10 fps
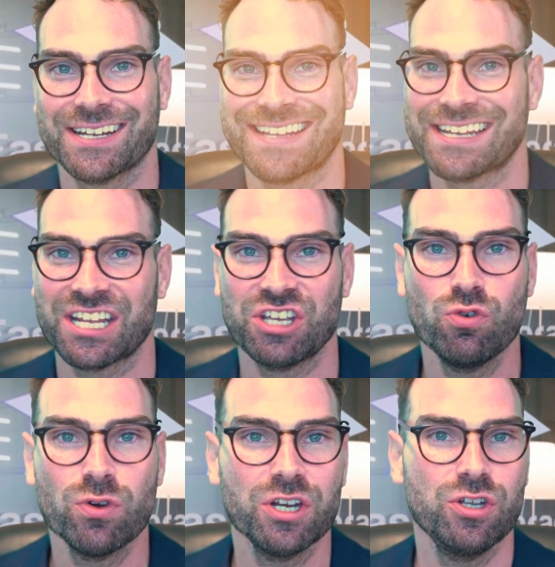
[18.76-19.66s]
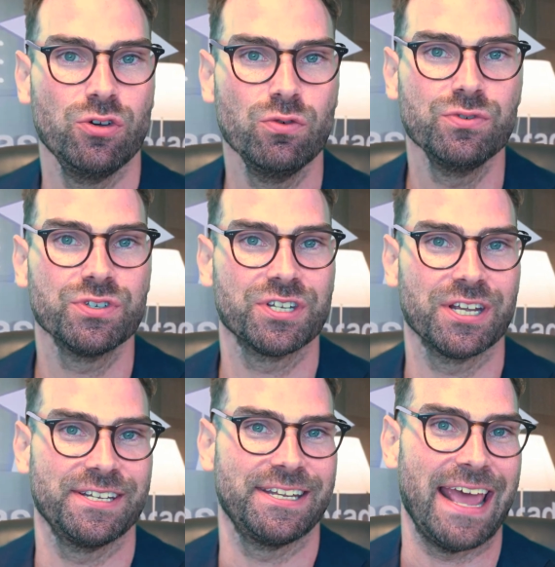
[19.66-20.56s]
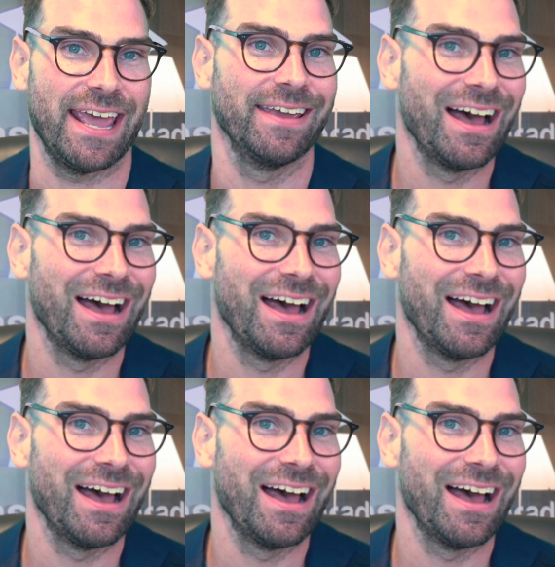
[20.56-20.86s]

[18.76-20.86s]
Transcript: And it's a test that you can use today,